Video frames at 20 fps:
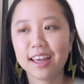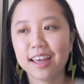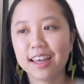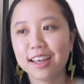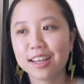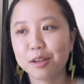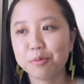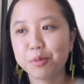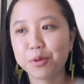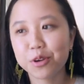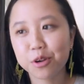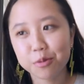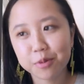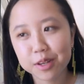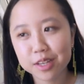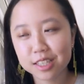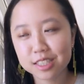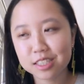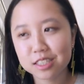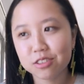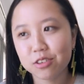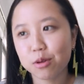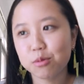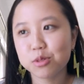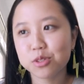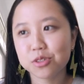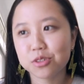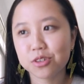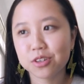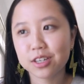And put on my
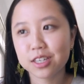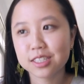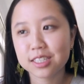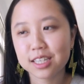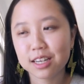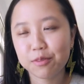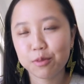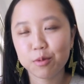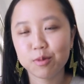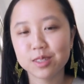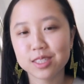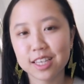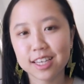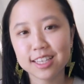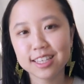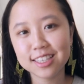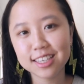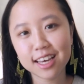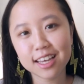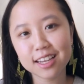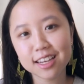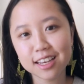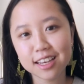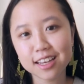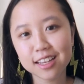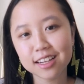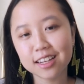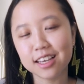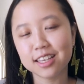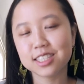Instagram stories and everyone was like, get
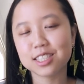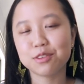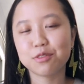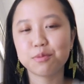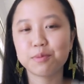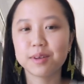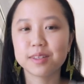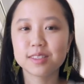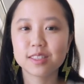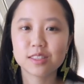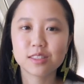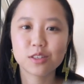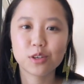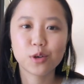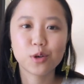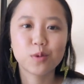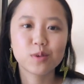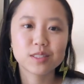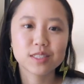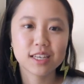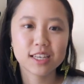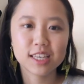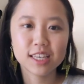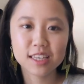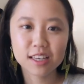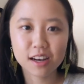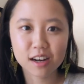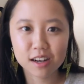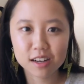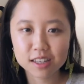it. Except for my sister who was like,
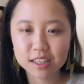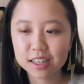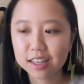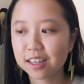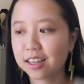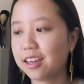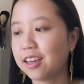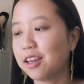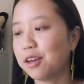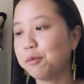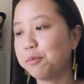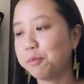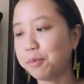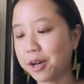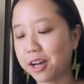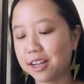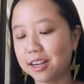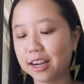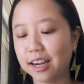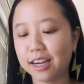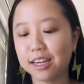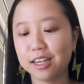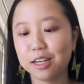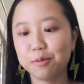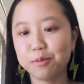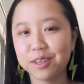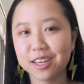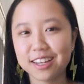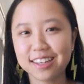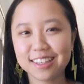yuck. But I ended up